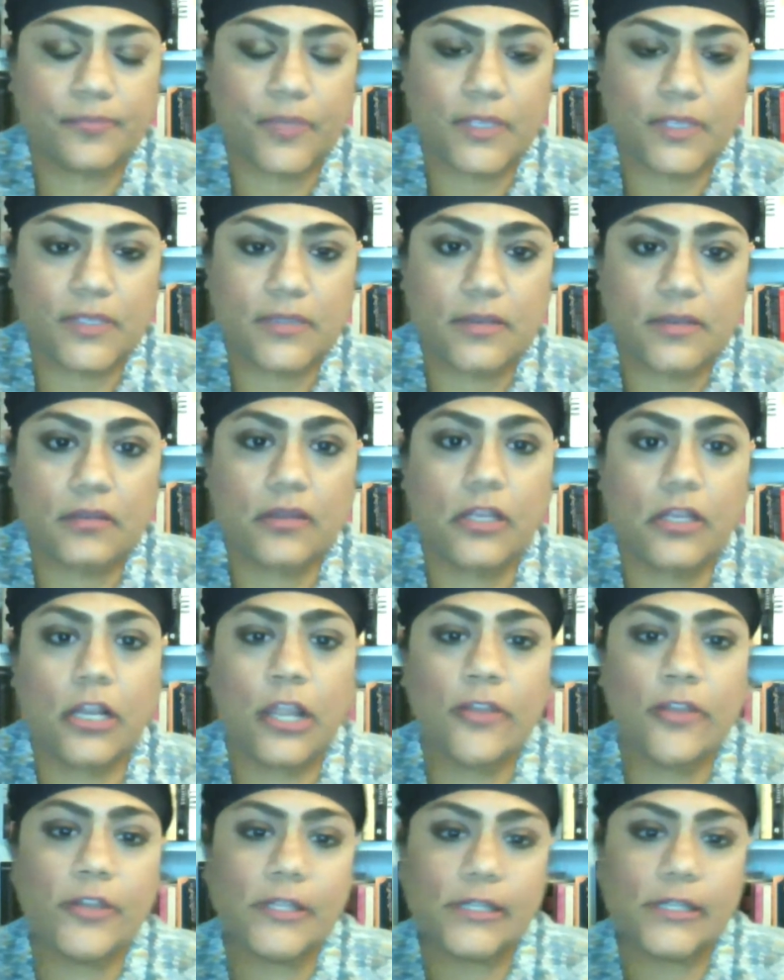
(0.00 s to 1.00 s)
there's the
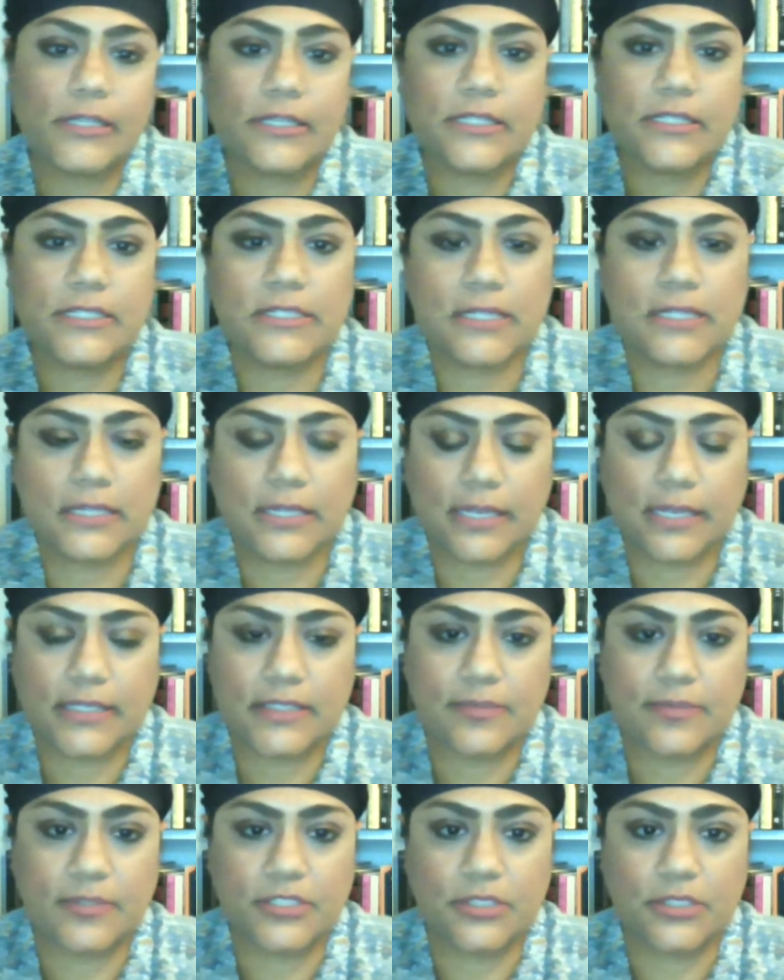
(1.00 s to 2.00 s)
Colonial Indian
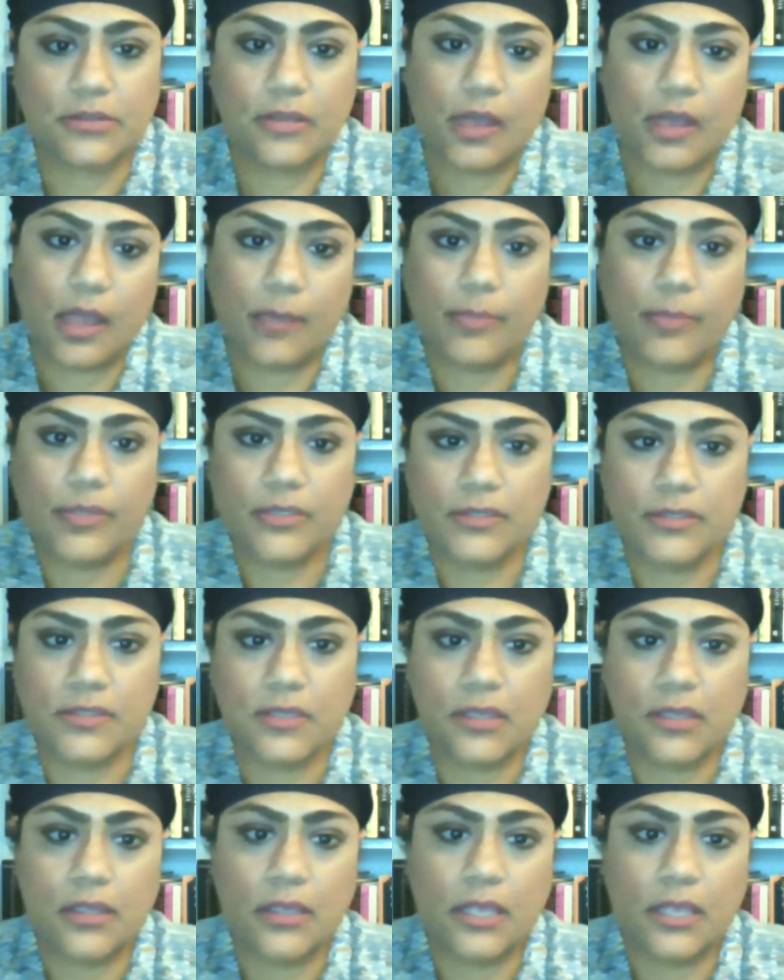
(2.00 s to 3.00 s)
exhibition that
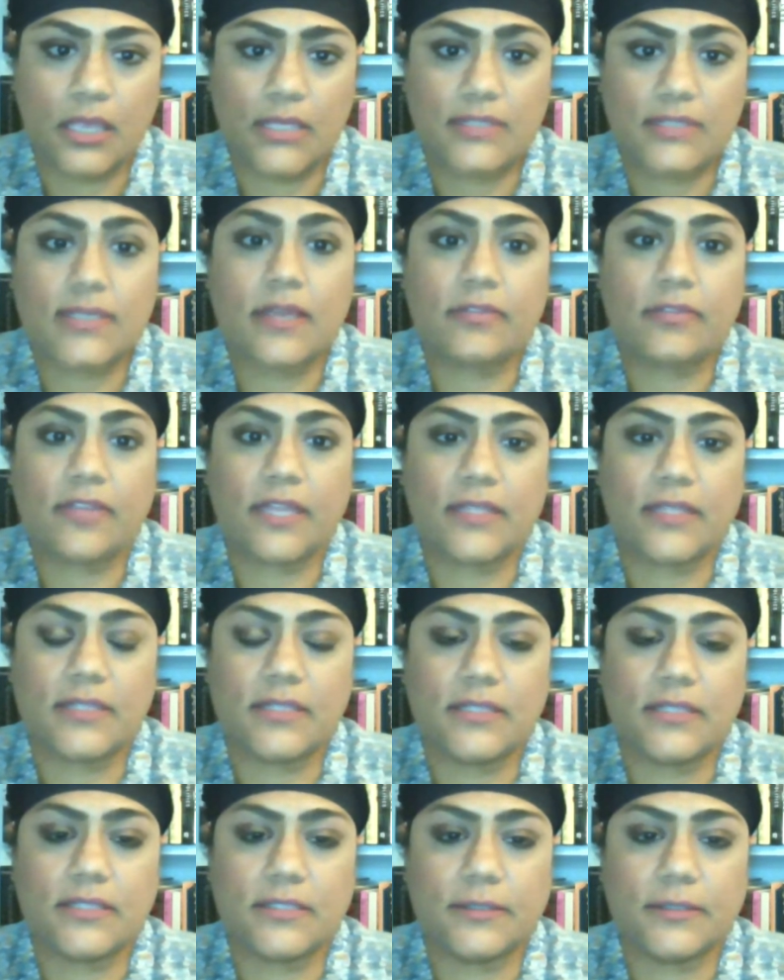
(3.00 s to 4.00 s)
happens in South
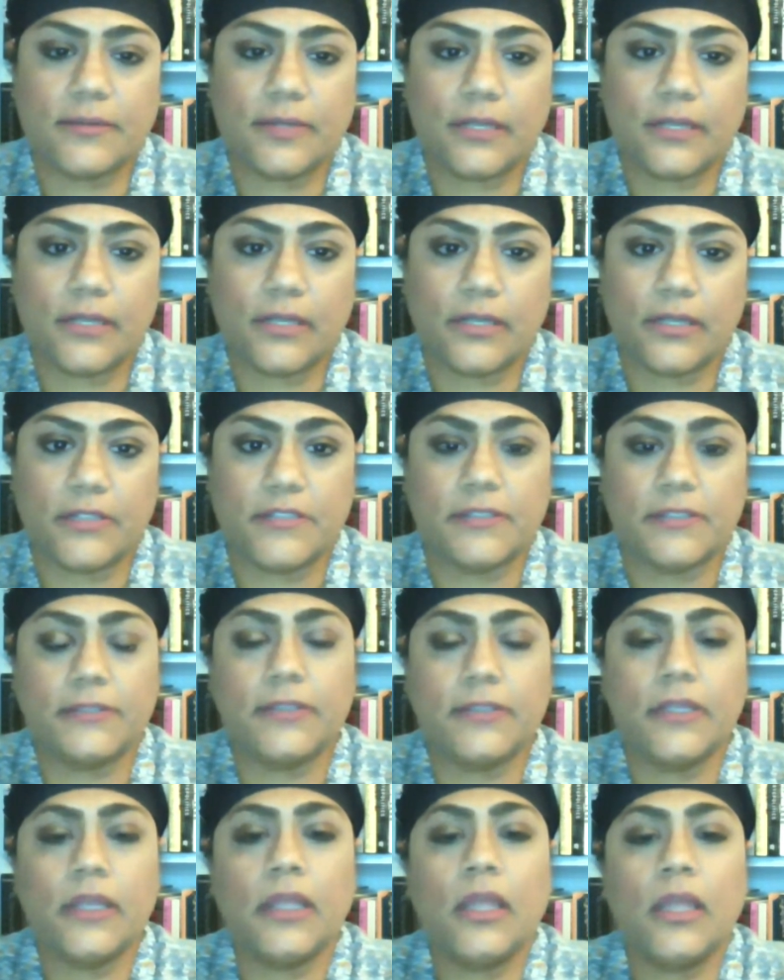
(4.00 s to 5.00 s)
Kensington in London.